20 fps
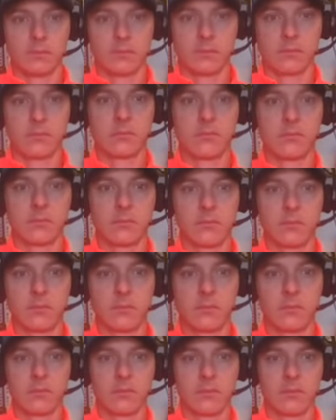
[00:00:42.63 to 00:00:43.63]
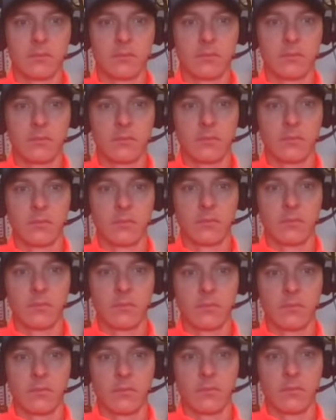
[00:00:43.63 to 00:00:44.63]

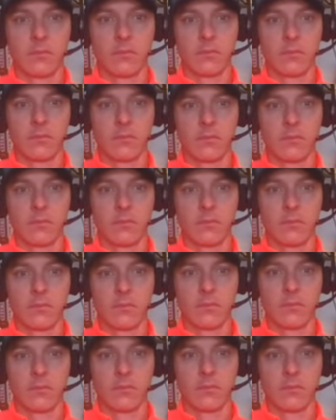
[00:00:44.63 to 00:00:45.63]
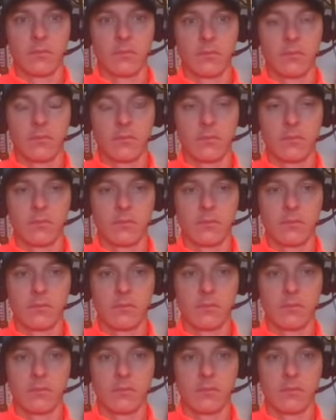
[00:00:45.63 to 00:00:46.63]

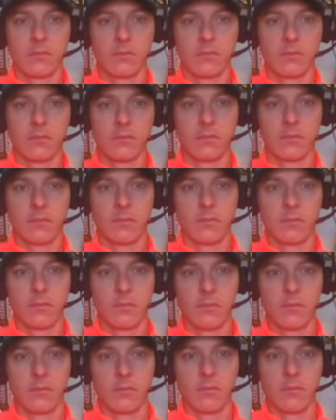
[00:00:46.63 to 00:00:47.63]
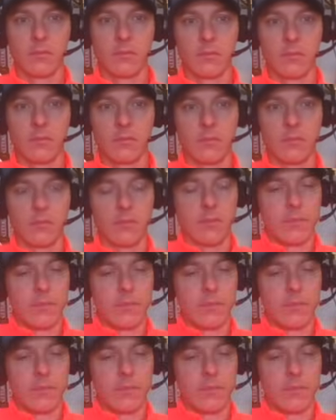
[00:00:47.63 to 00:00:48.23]
[no speech]